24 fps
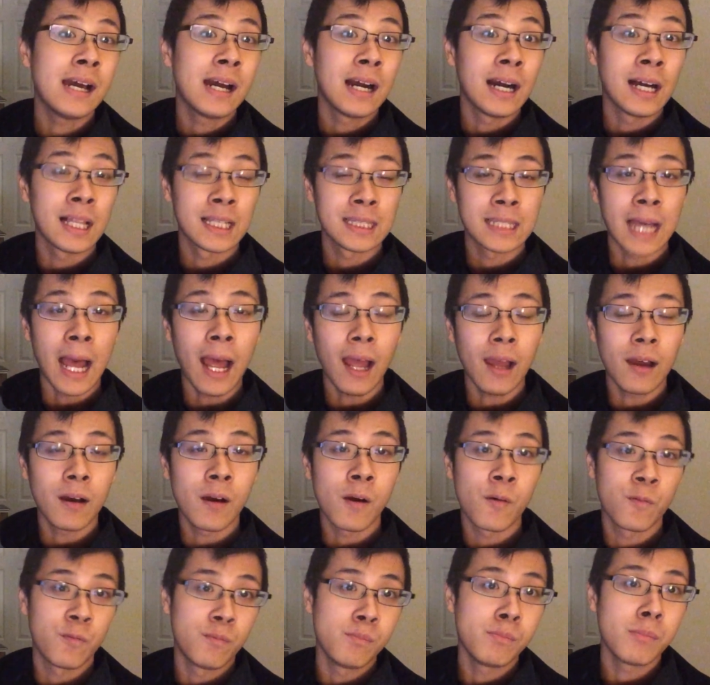a lot
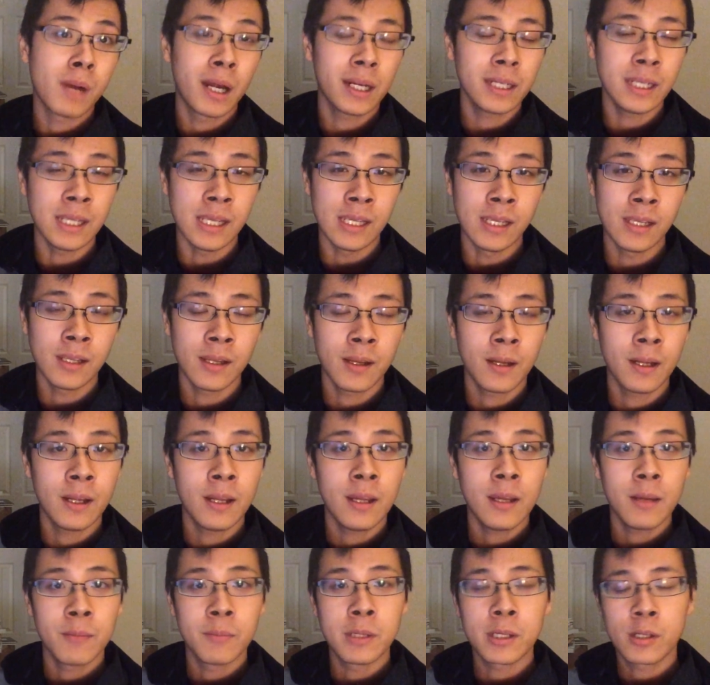of money
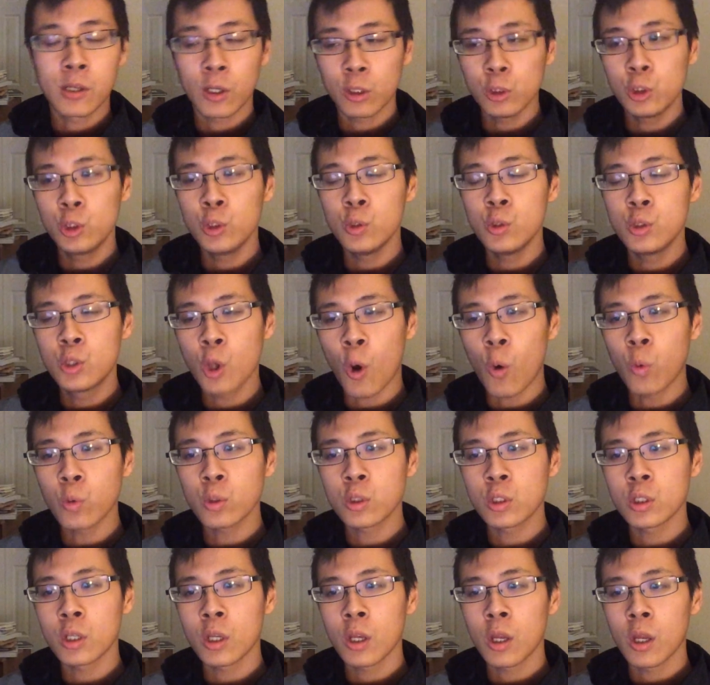because you
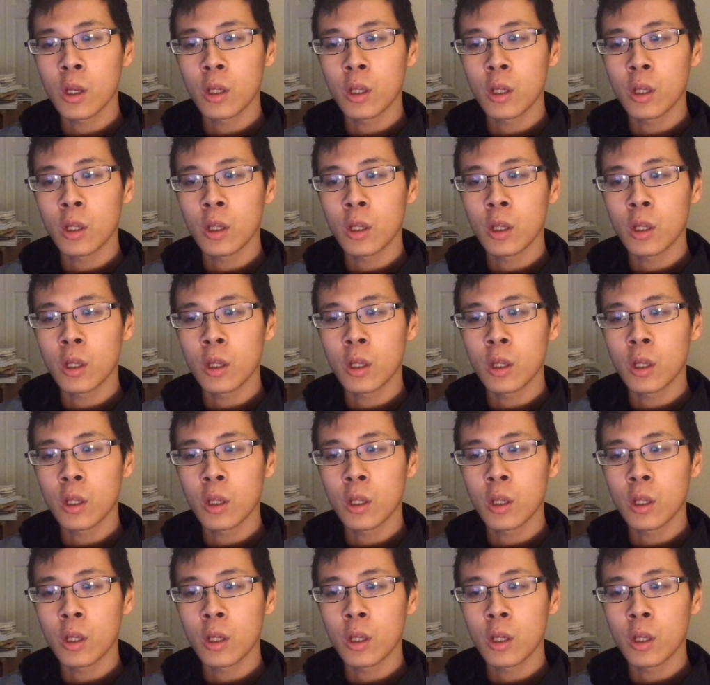don't